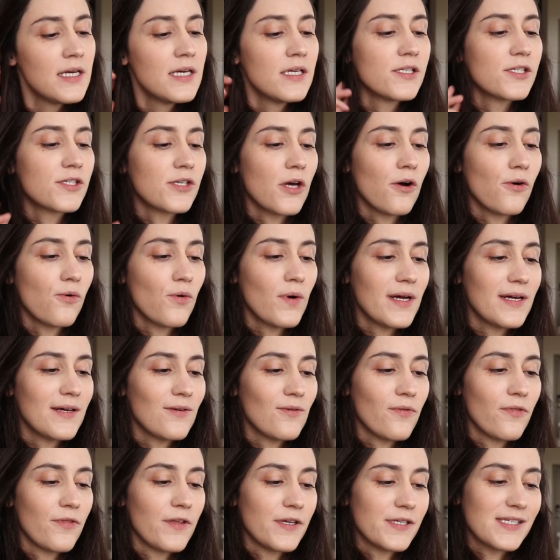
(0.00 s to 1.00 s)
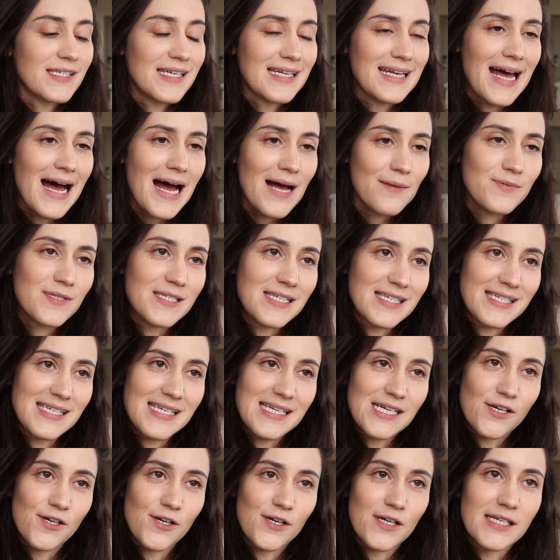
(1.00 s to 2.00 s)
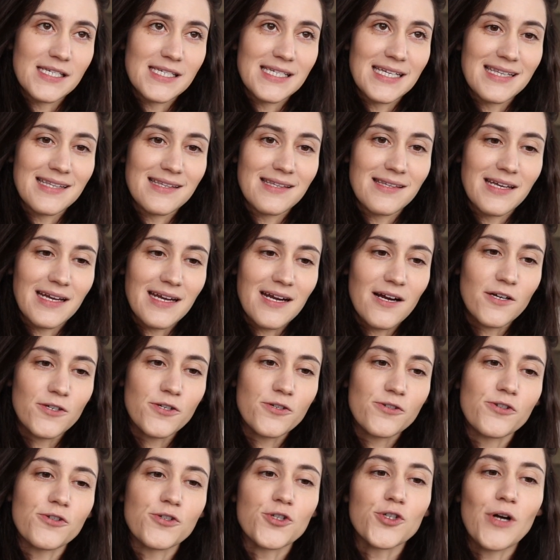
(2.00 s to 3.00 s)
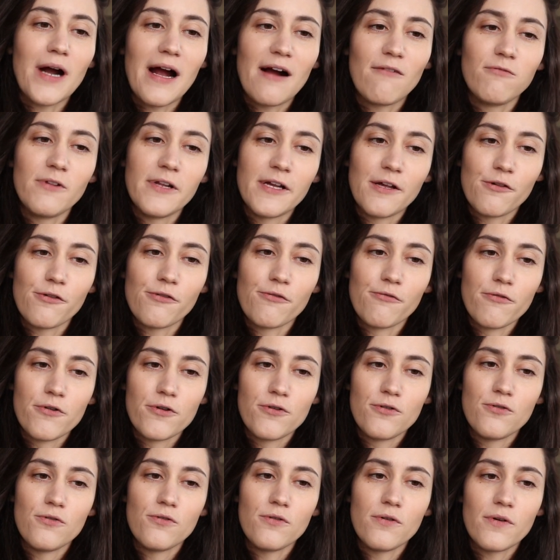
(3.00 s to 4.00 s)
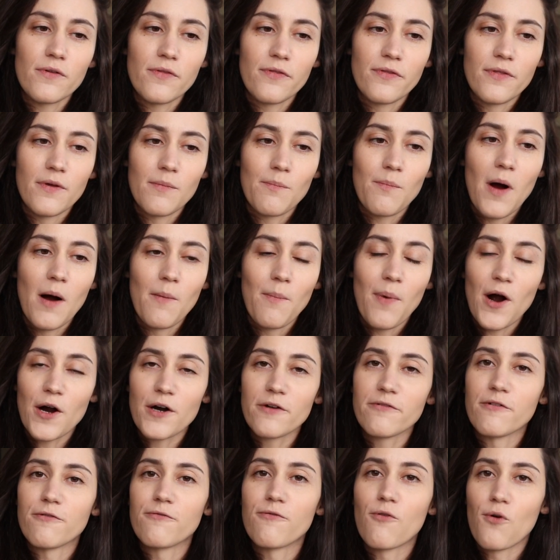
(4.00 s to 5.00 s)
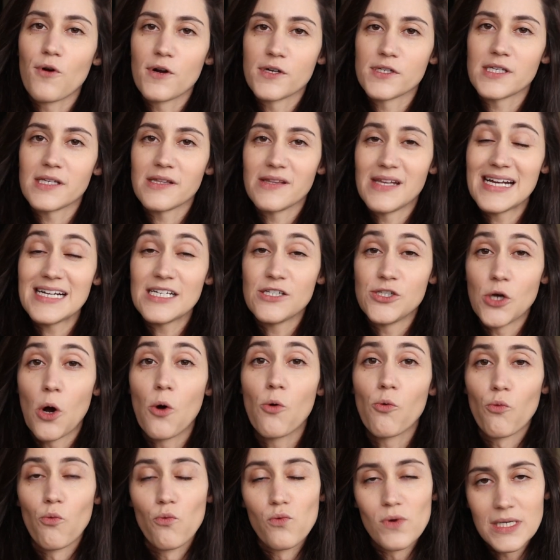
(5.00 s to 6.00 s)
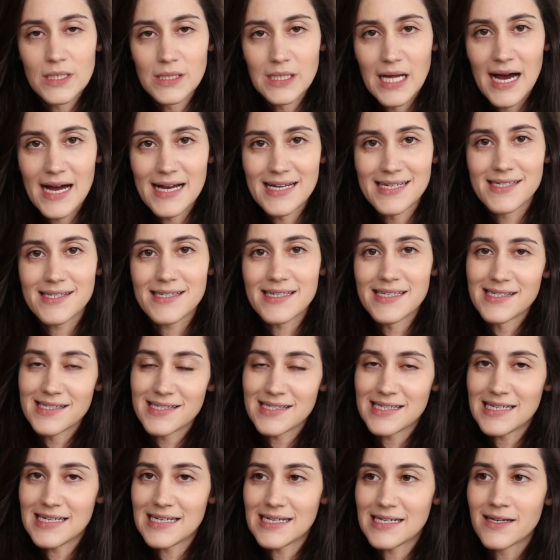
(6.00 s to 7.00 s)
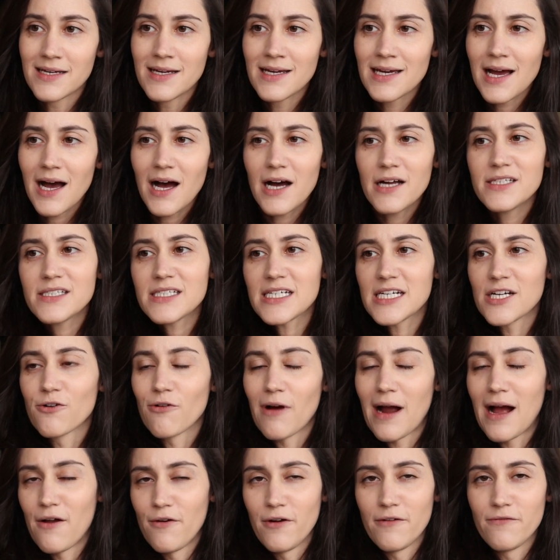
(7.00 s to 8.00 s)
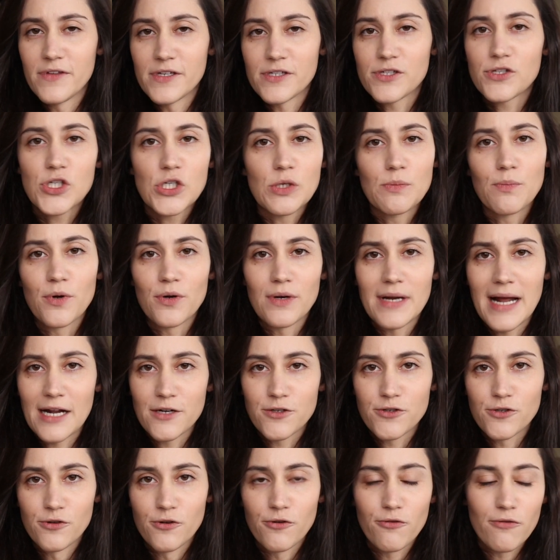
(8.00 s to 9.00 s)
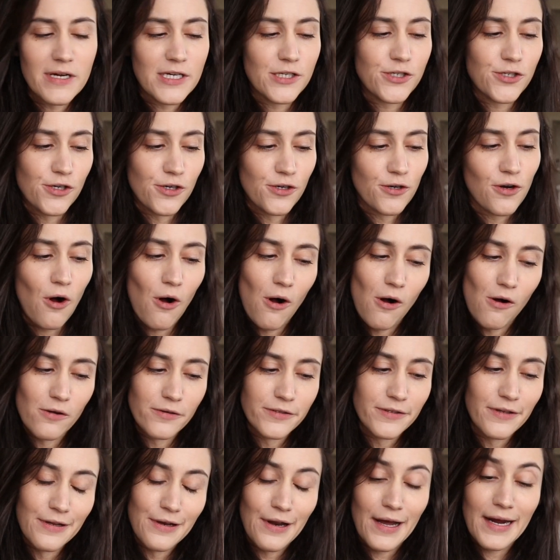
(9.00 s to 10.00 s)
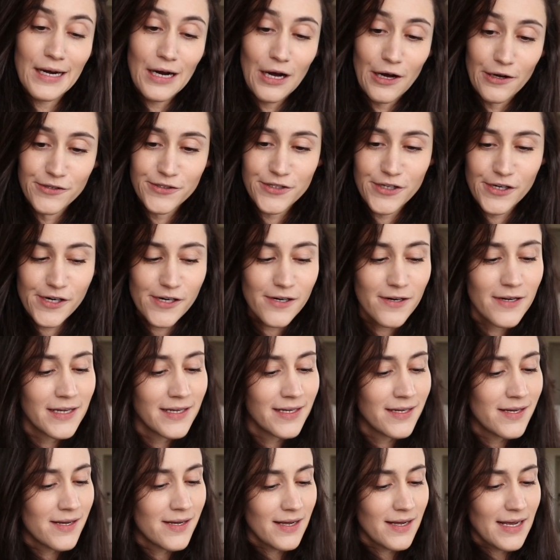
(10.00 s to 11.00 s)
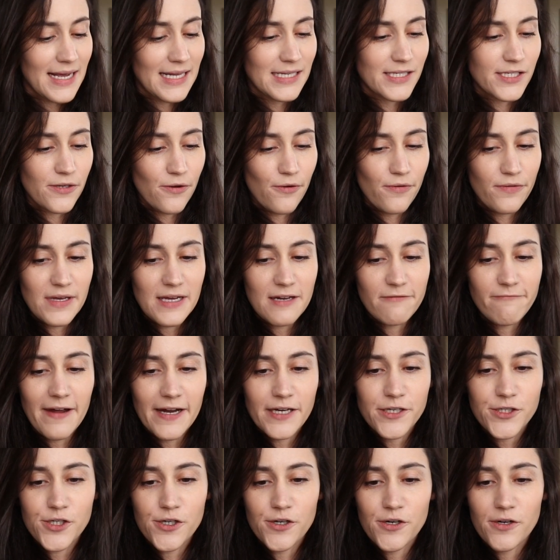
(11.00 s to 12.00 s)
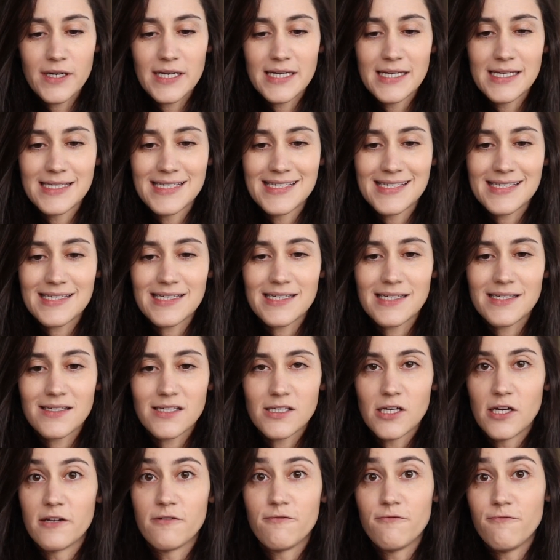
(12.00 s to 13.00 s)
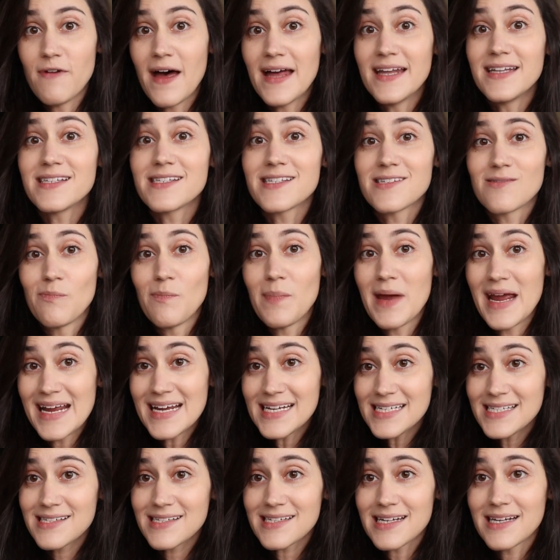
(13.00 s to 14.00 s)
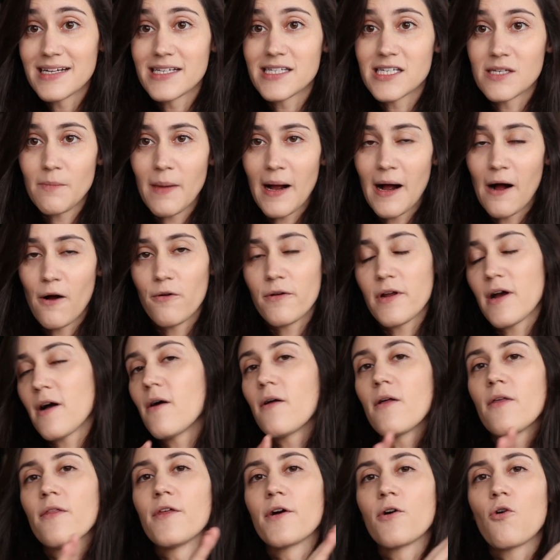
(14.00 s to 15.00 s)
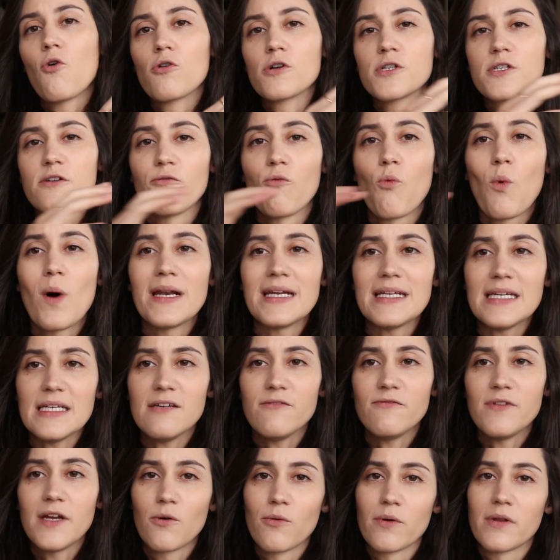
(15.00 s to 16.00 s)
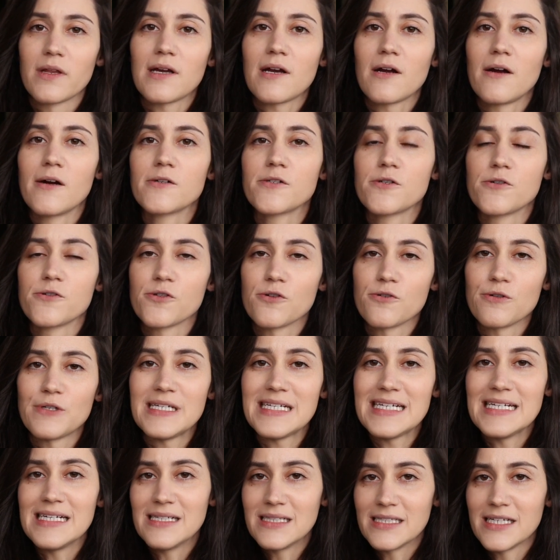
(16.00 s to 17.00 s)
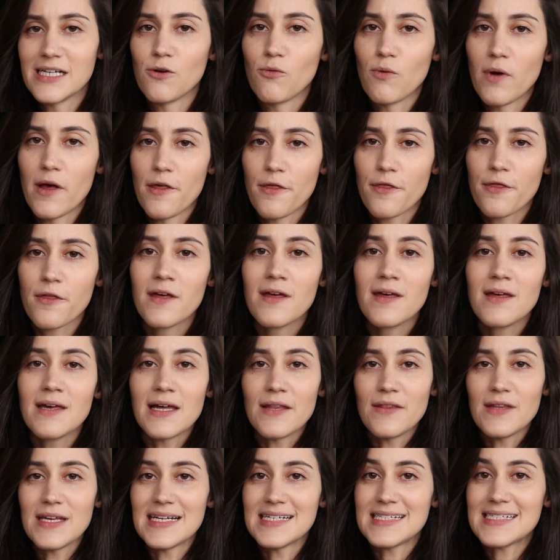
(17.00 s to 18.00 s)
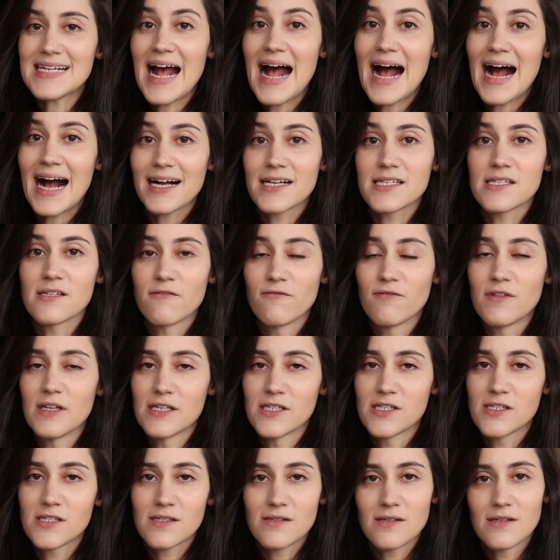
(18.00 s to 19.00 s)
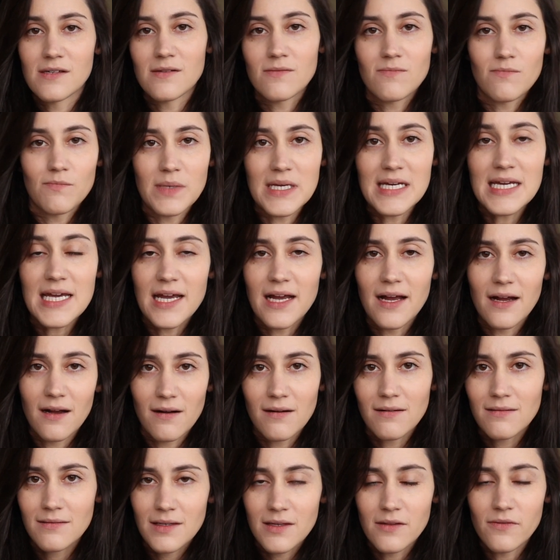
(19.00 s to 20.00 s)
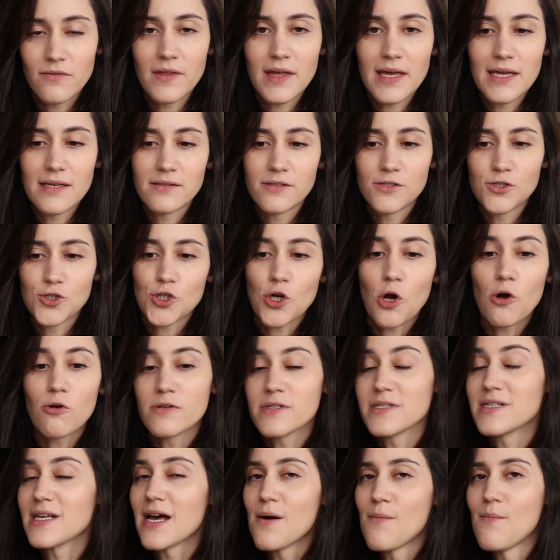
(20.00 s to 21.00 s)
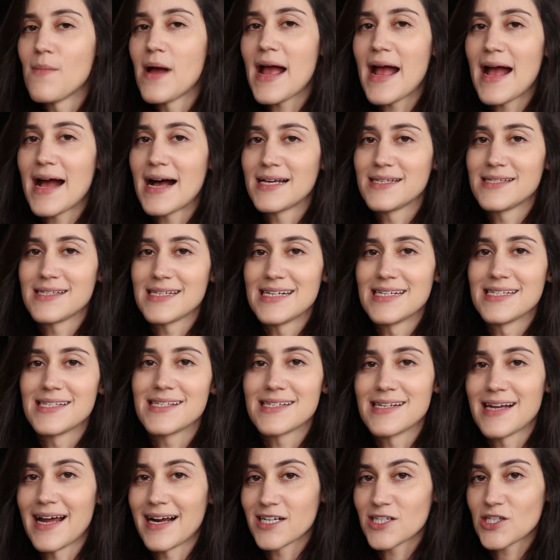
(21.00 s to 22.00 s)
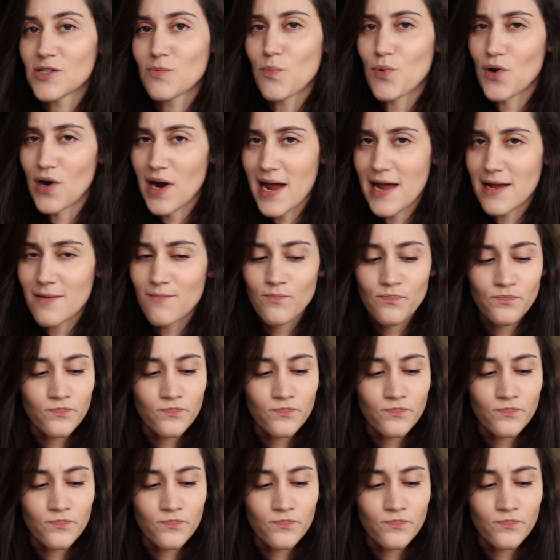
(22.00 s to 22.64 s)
So the synopsis here is that the characters are traveling through a part of a forest that they don't realize is the hunting ground of this supernatural creature called the Night Hunter. And so the adventure is events-based, and it's about the course of one evening where the characters are dealing with the attacks of this being that chose them as its next prey.